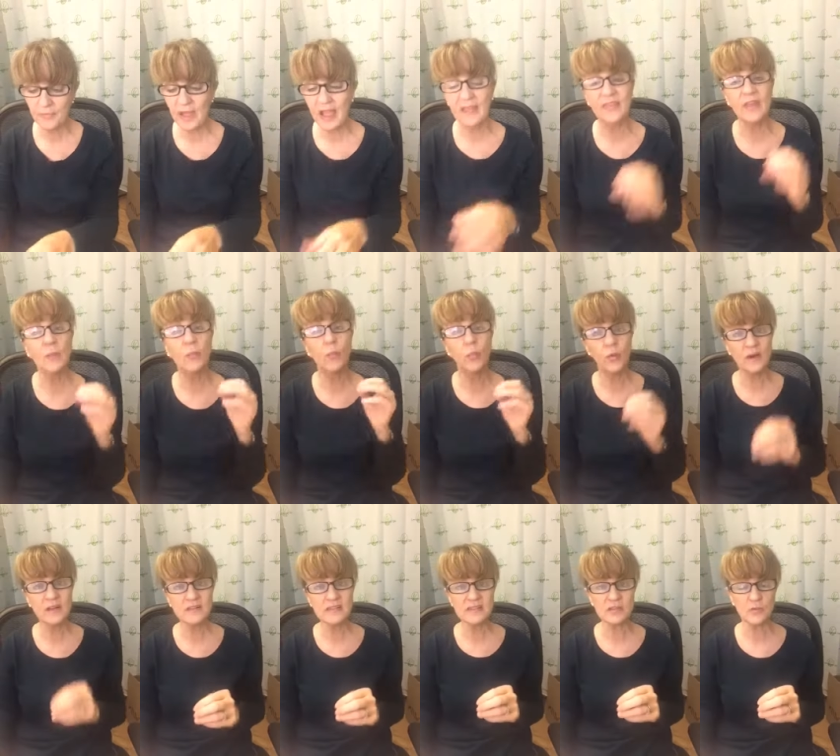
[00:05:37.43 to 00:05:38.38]
And then
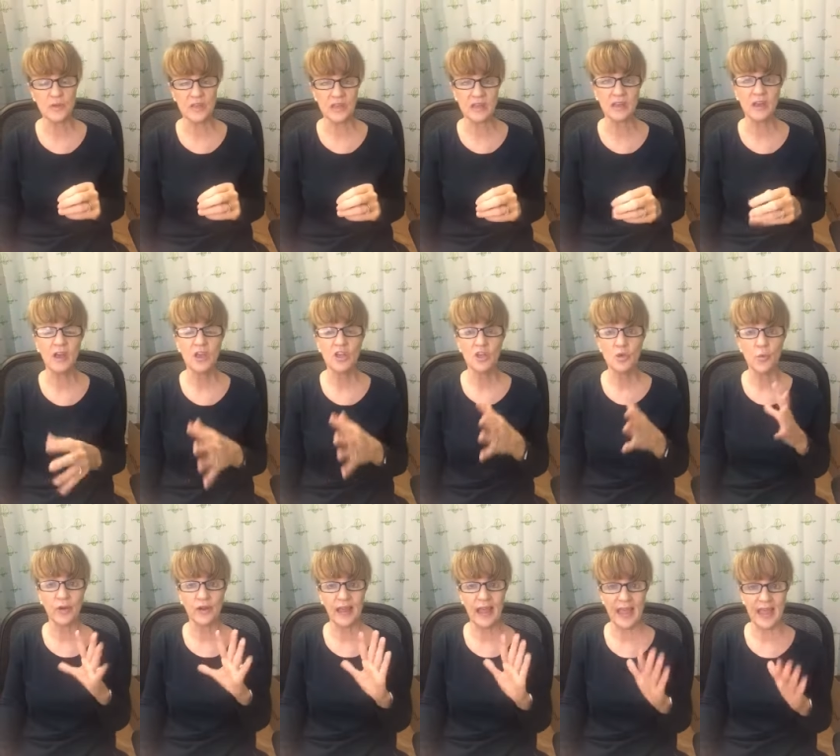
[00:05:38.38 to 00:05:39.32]
once a week, you
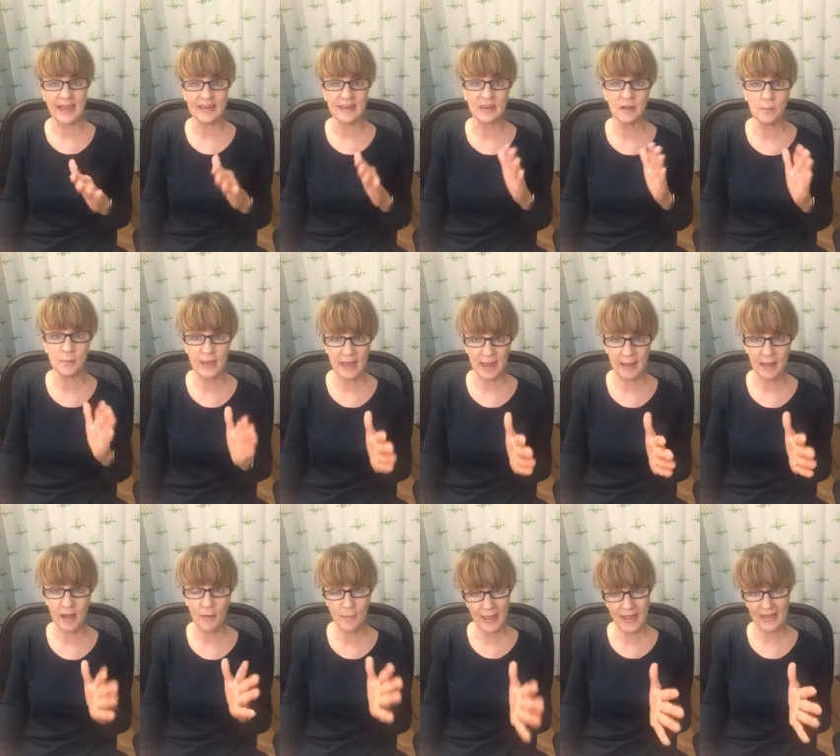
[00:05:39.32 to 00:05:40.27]
want to add in a, ma
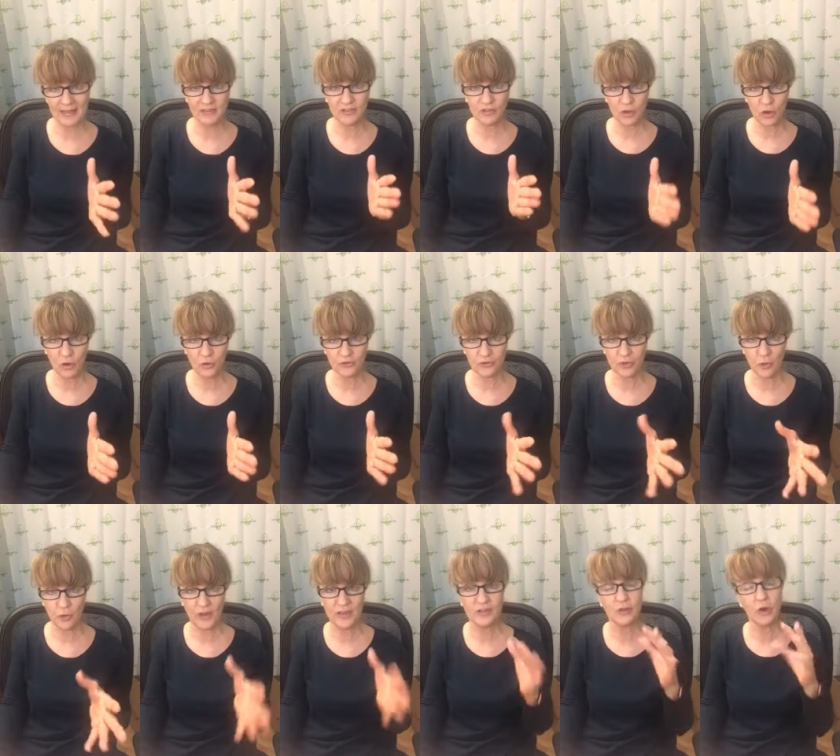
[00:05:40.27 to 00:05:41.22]
a mask
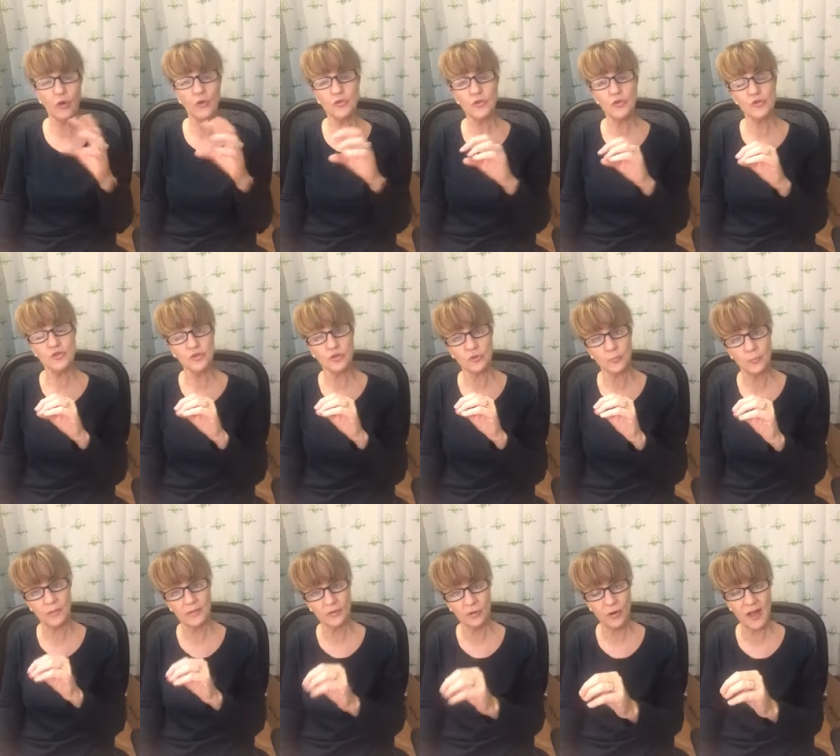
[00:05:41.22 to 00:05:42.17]
also. And don't use your,
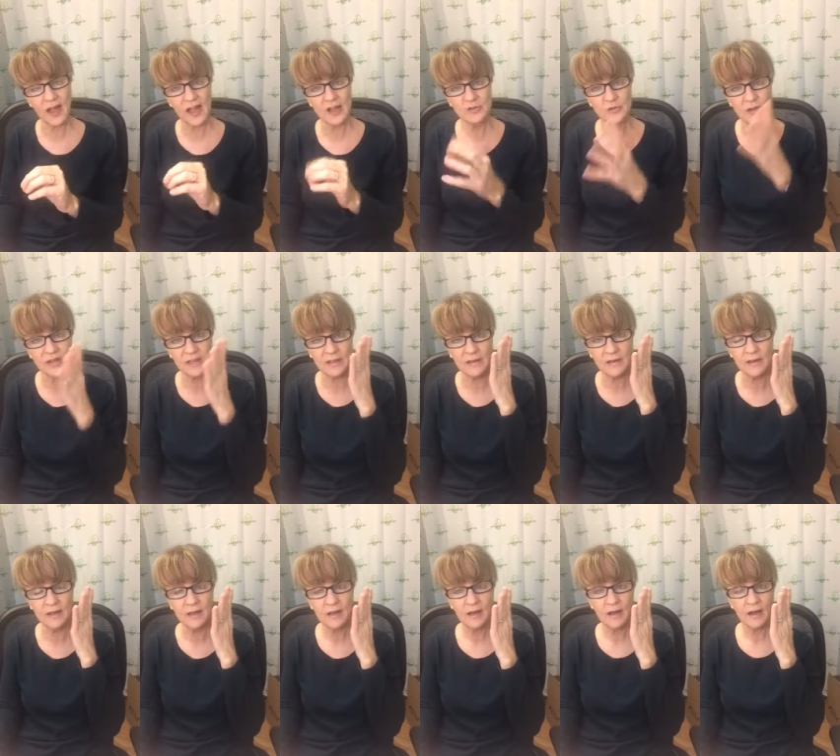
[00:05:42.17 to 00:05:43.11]
your hydrating
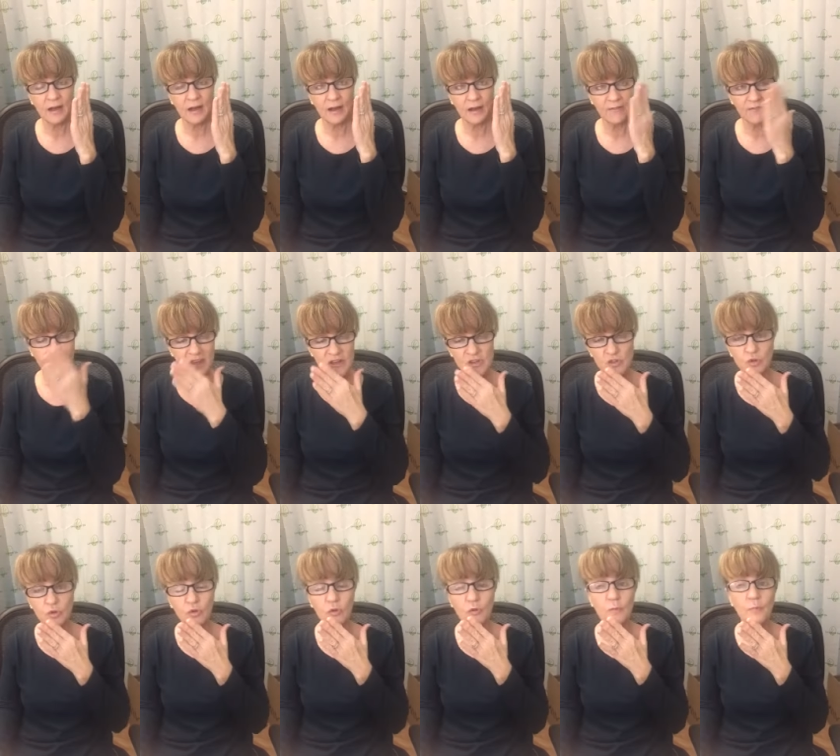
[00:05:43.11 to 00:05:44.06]
uh,
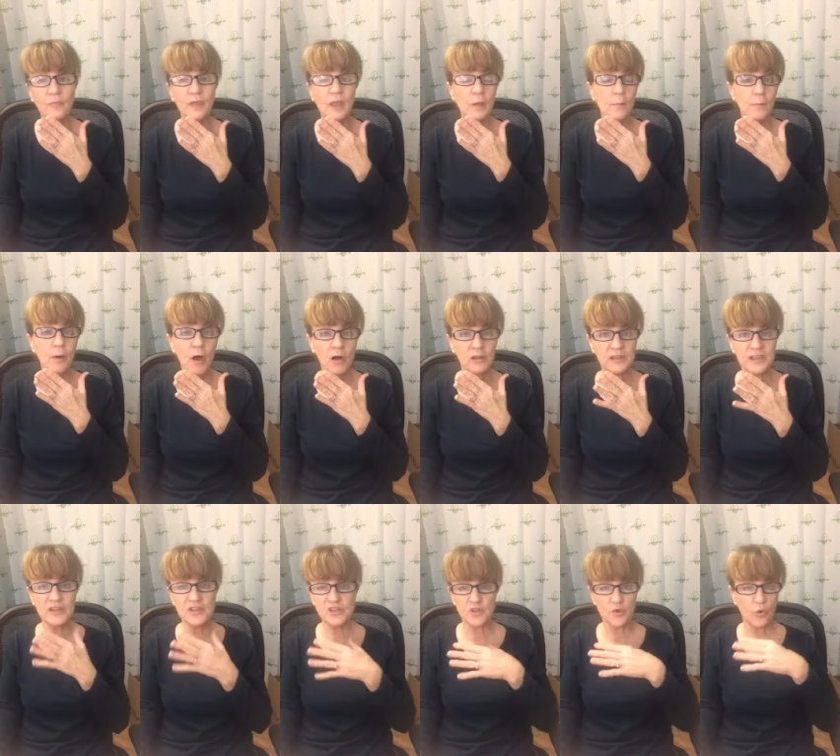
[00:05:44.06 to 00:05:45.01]
facial poly
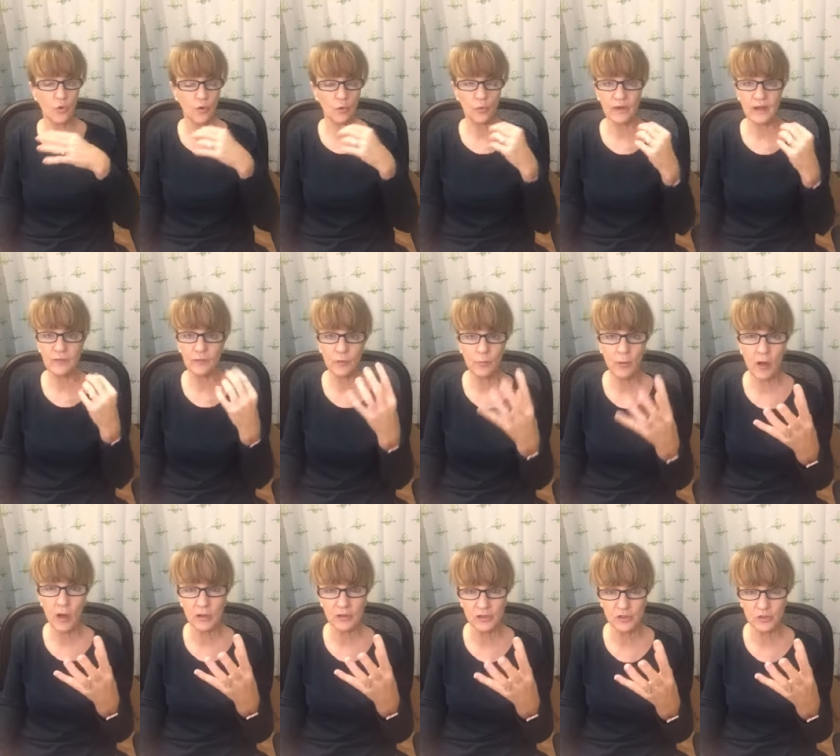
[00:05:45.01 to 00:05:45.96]
polish or whatever
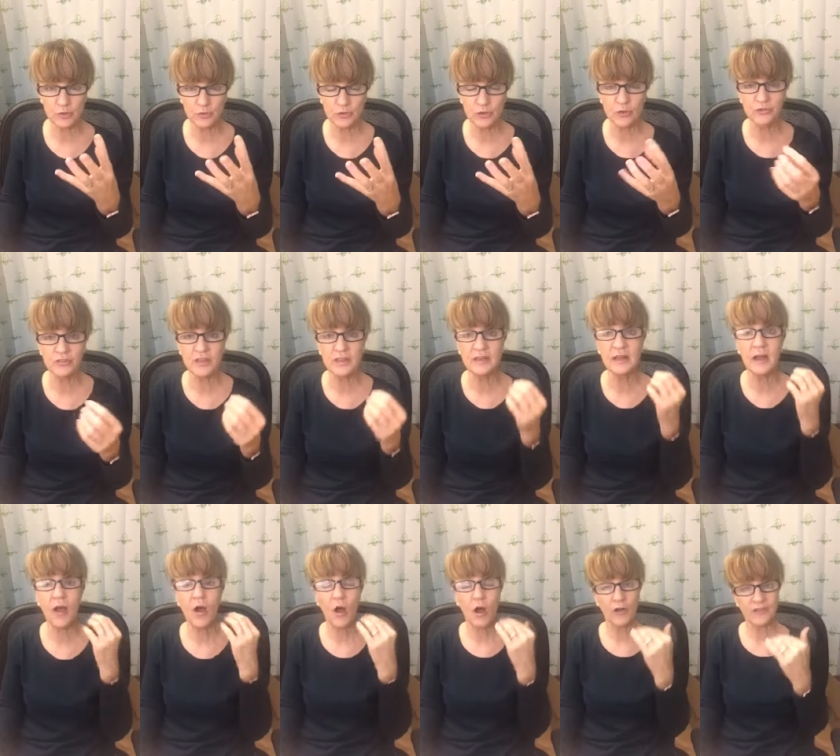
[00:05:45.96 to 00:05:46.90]
polish you're using
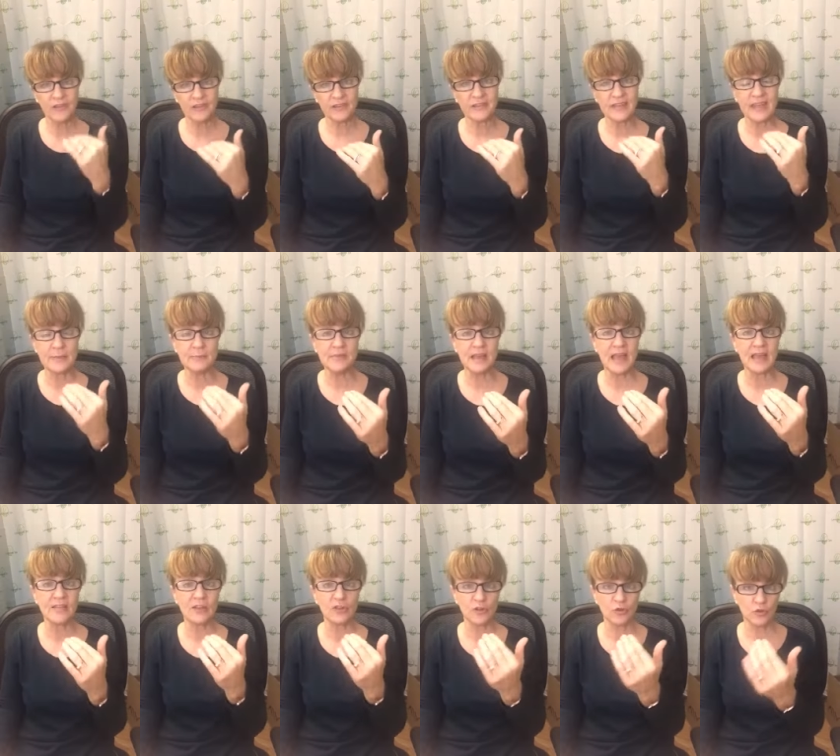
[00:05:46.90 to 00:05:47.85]
on the same day
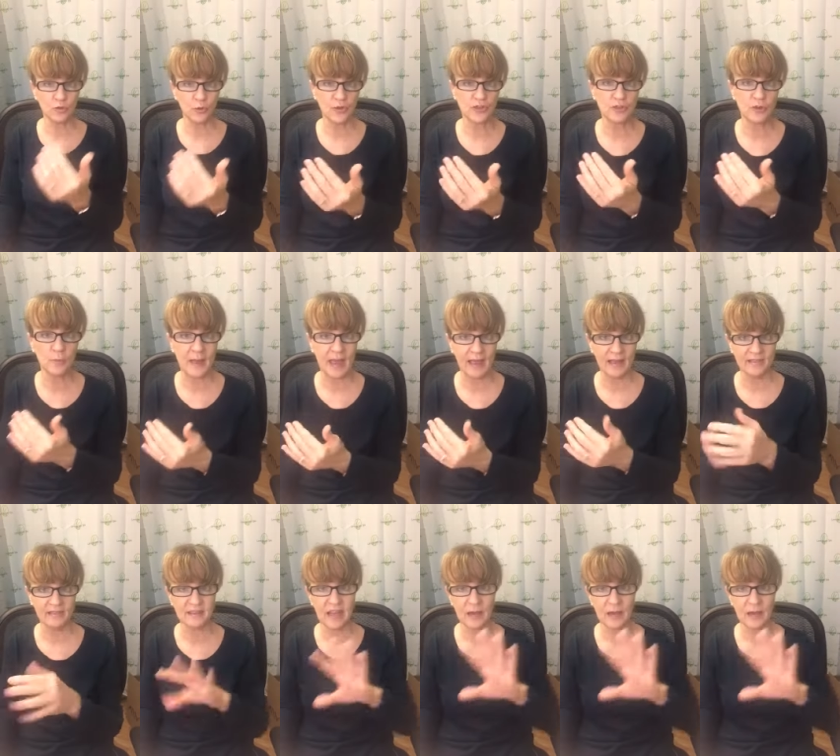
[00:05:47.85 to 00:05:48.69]
that you're doing your mask.